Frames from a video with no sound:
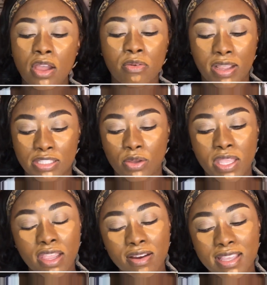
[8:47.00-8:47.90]
Right, so
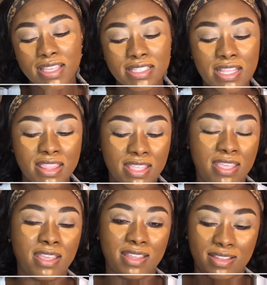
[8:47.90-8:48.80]
here is the, this
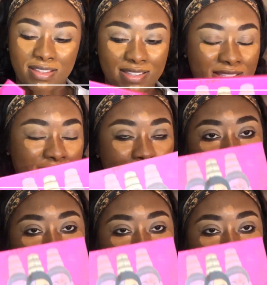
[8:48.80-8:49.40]
is so